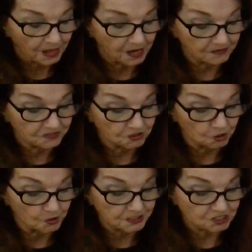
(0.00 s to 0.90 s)
And the
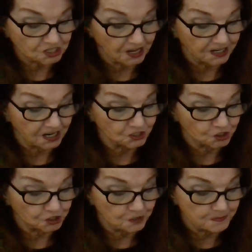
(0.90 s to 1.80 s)
Lord said
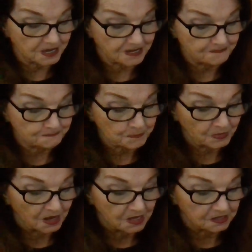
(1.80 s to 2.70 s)
unto me,
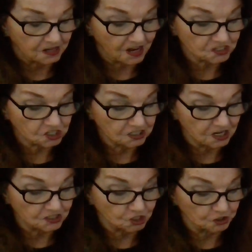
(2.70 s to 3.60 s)
Cast it
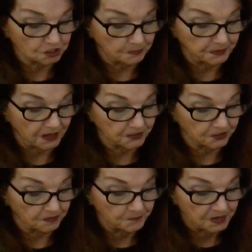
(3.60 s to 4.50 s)
unto the
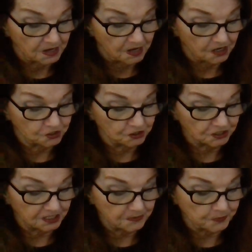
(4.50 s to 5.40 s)
potter, a
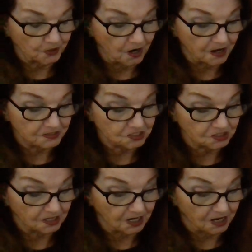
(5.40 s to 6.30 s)
goodly price
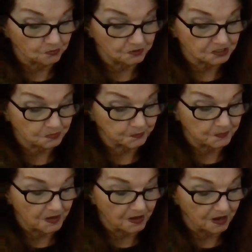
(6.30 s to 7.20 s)
that I was
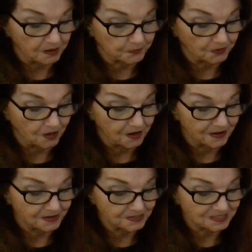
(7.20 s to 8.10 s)

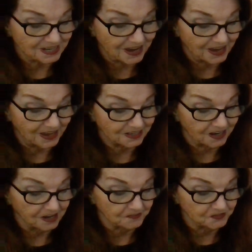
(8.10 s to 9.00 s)
appraised at
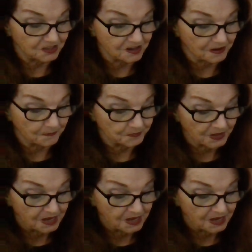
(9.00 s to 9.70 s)
of them.